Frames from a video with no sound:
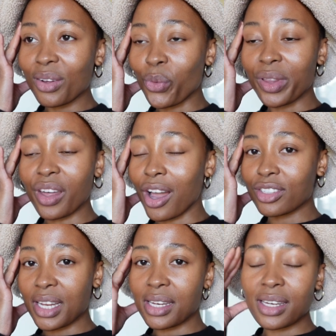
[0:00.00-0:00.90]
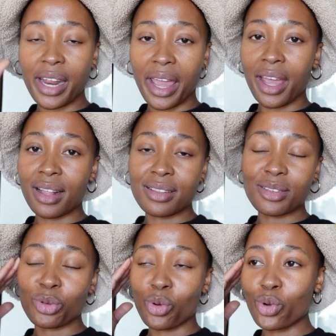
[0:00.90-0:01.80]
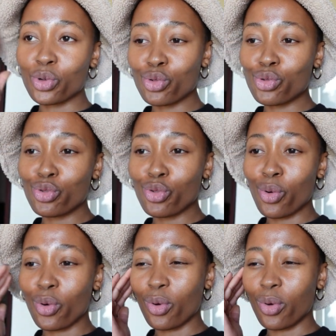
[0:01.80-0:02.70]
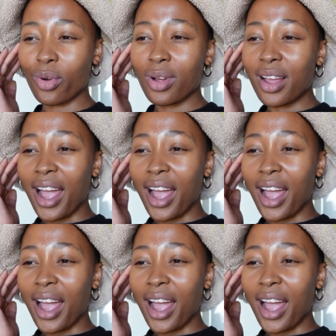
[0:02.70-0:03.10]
without any nails or glue or.